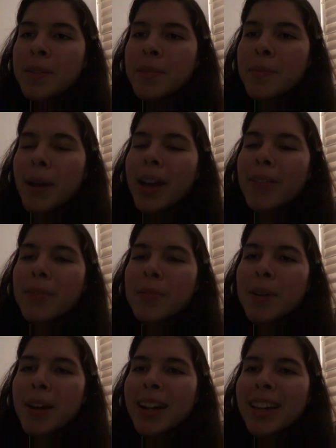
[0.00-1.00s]
Bye,
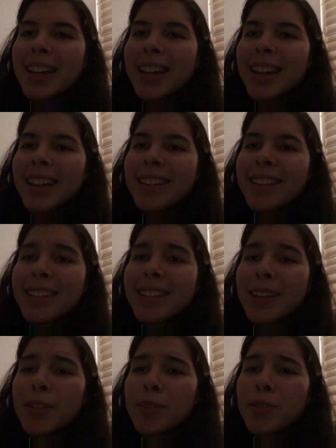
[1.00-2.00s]
everybody.
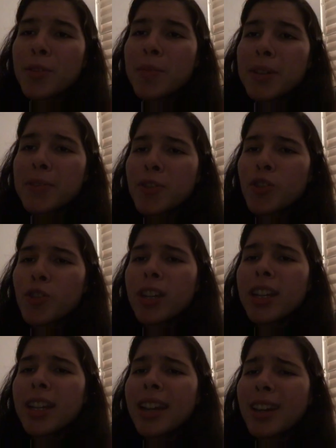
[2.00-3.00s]
Thank you so much for
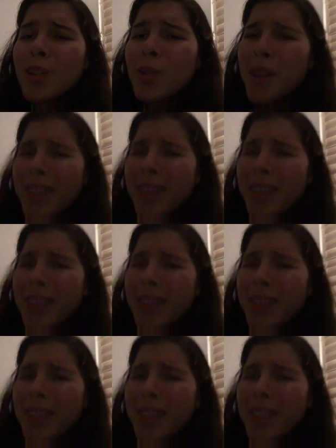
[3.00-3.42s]
joining. I don't want